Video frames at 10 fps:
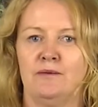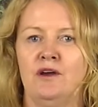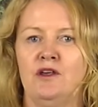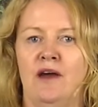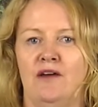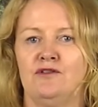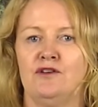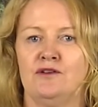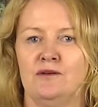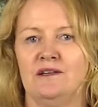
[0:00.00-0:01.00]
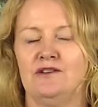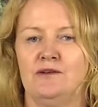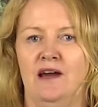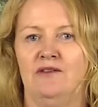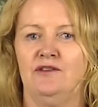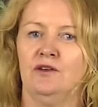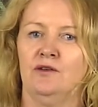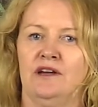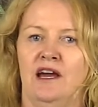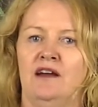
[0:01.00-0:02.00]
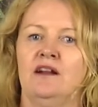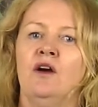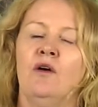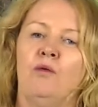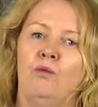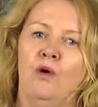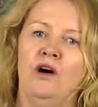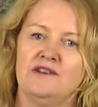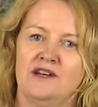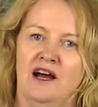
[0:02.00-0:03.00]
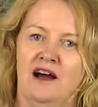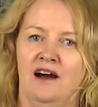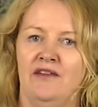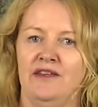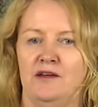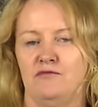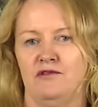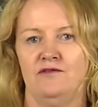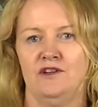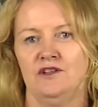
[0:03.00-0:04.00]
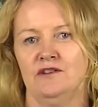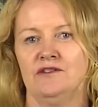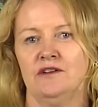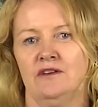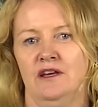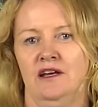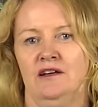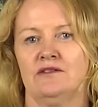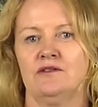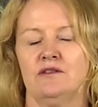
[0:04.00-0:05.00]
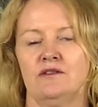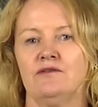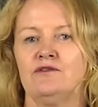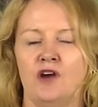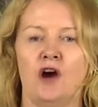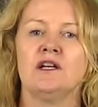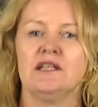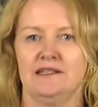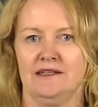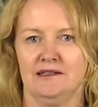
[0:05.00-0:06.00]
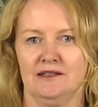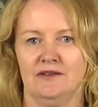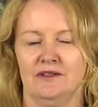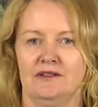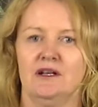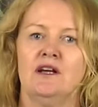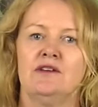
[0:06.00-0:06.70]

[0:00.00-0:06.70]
what you have to do is you have to look at what are the provisions that the house totally satisfies.